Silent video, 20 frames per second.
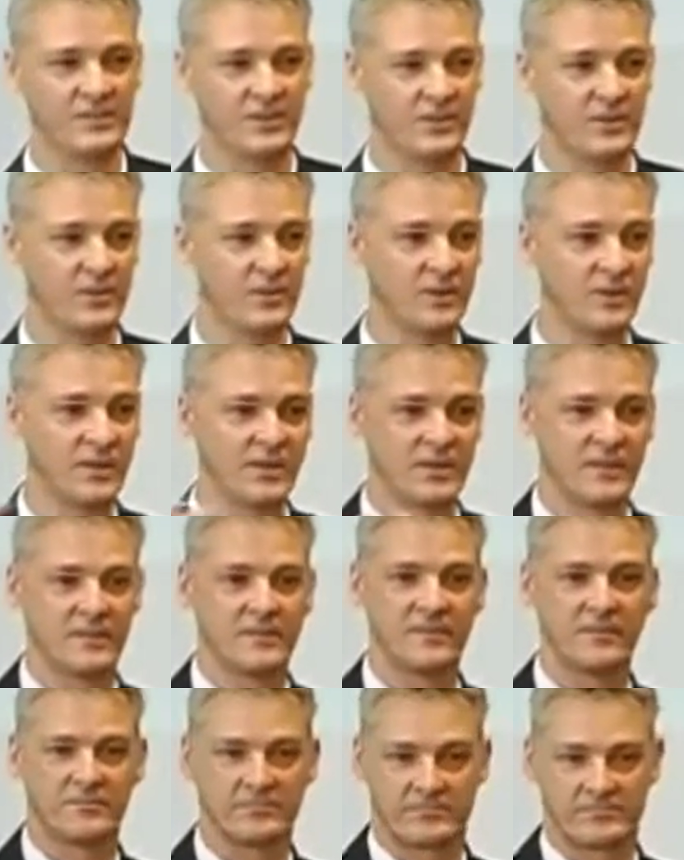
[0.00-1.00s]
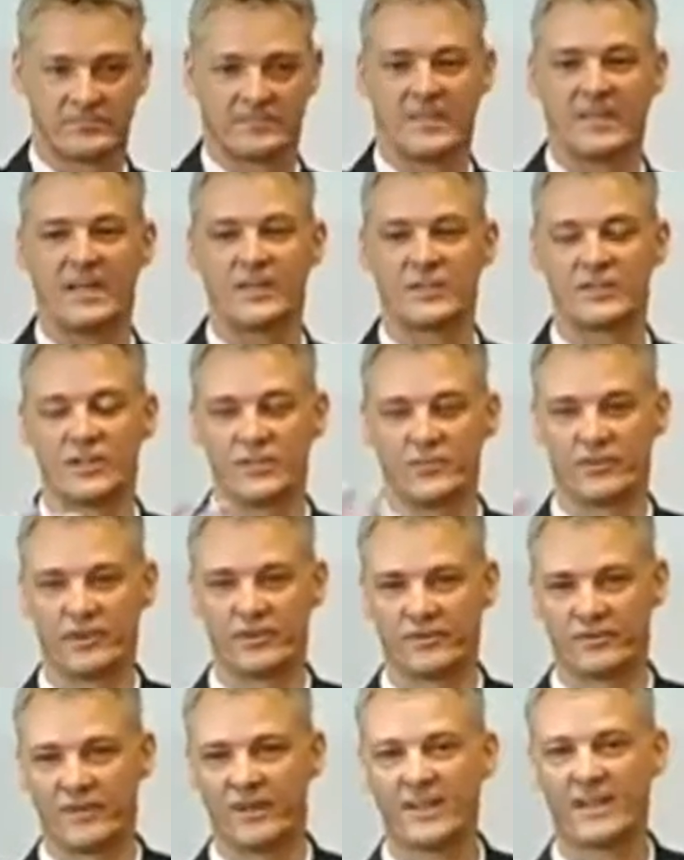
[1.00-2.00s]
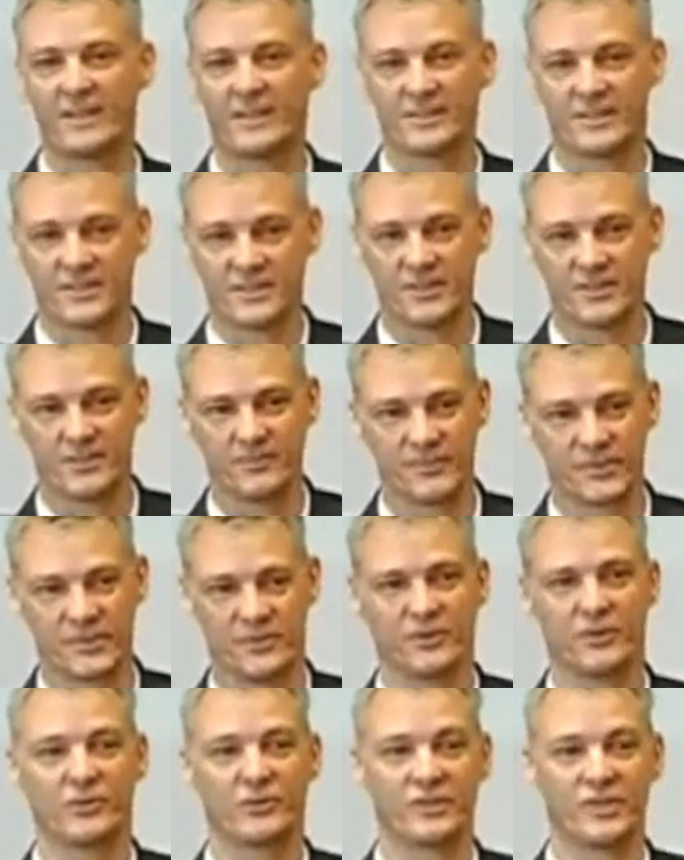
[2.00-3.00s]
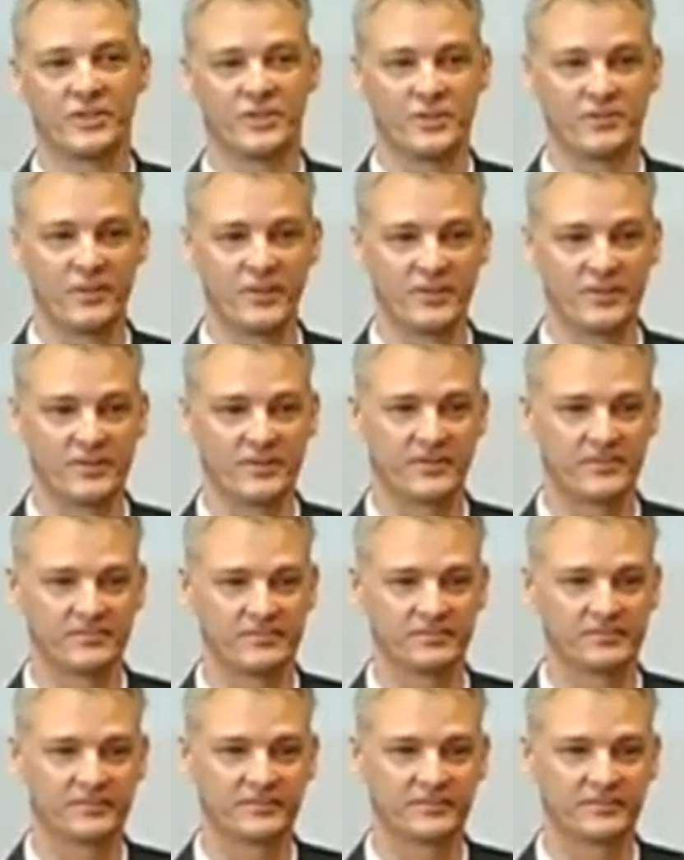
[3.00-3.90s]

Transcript: to actually provide systems to your distributors.